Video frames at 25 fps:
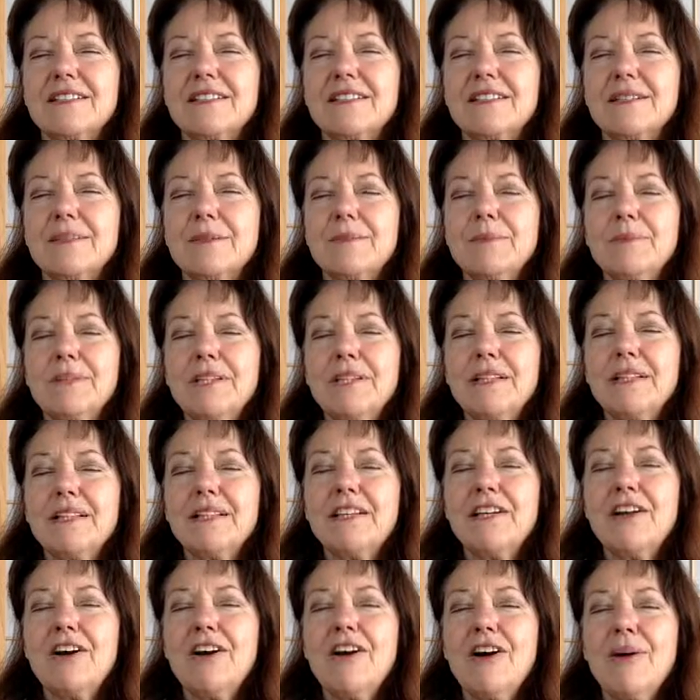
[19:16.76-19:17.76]

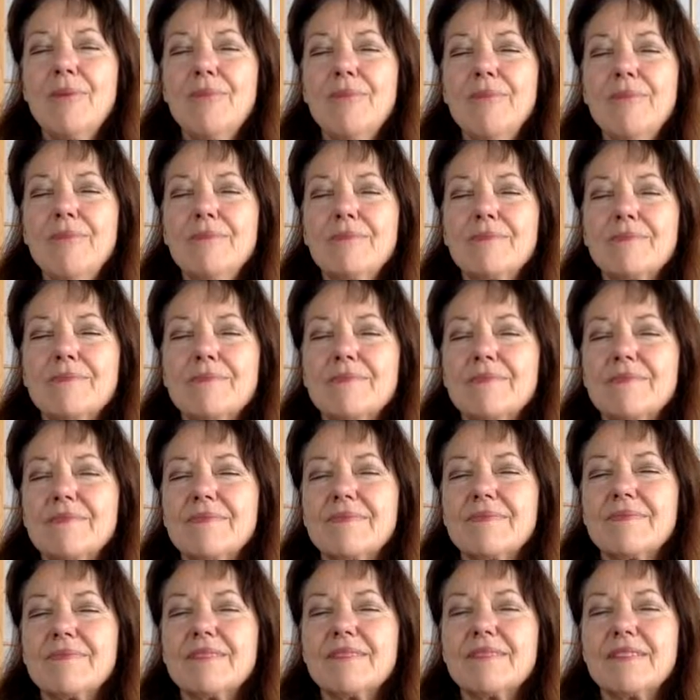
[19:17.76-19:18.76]
completely calm,
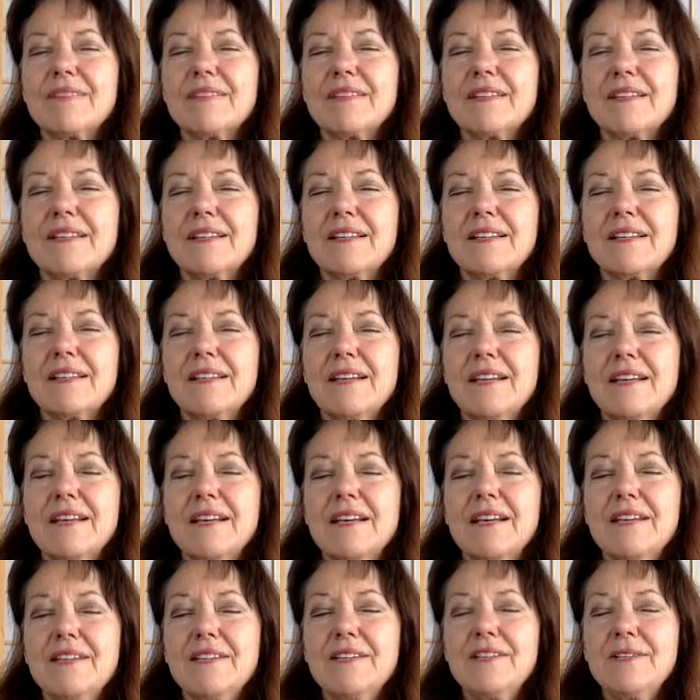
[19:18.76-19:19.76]
and